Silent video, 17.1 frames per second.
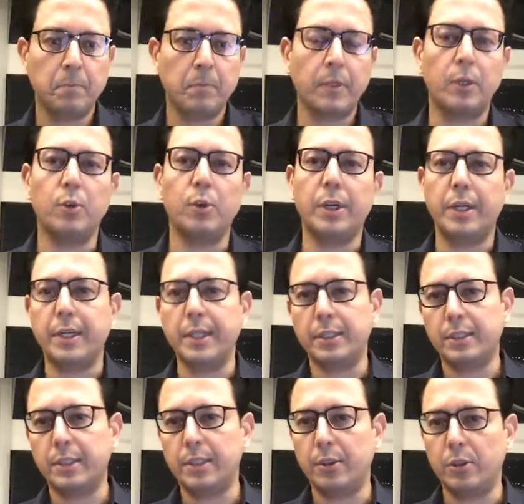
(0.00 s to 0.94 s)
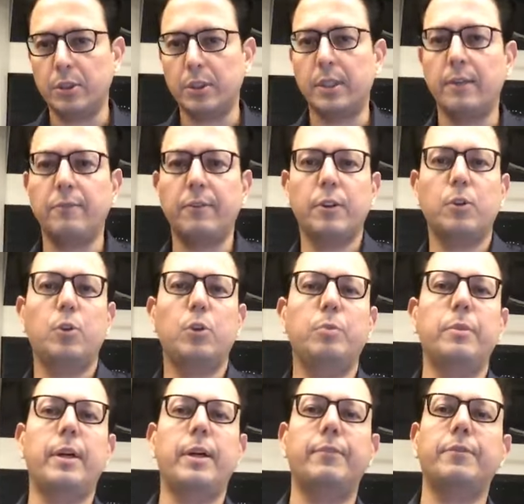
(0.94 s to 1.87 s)
You can test it yourself at
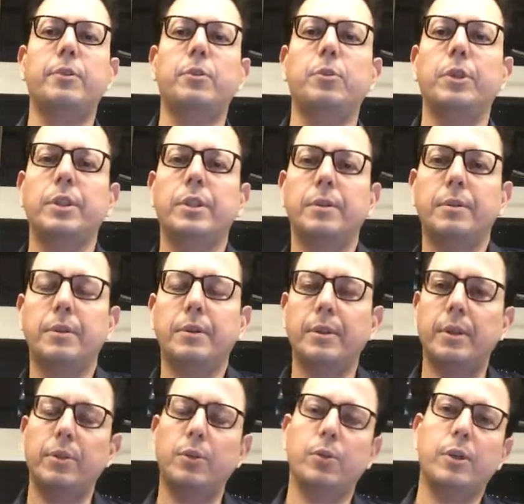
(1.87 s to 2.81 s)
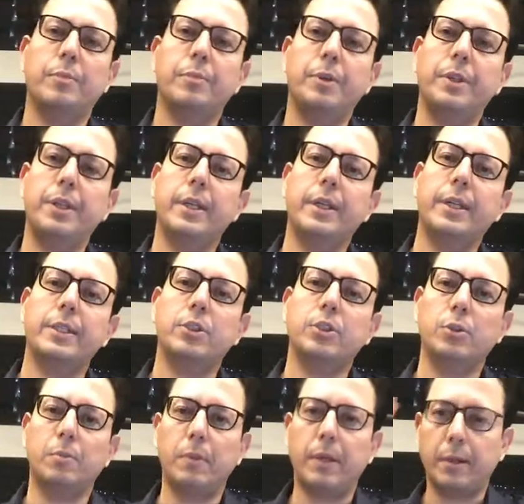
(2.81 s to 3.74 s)
home after doing the yoga breathing test,
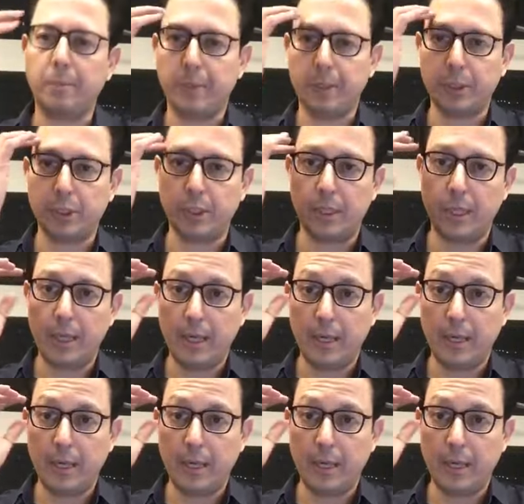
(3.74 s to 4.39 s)
your blood pressure